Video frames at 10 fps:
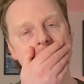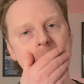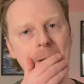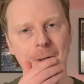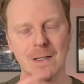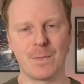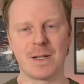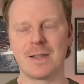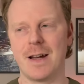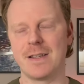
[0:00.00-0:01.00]
there is
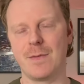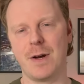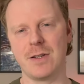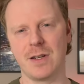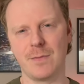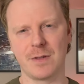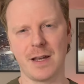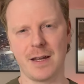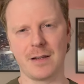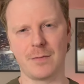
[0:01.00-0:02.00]
big signs in my gym
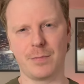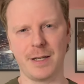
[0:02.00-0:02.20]
saying,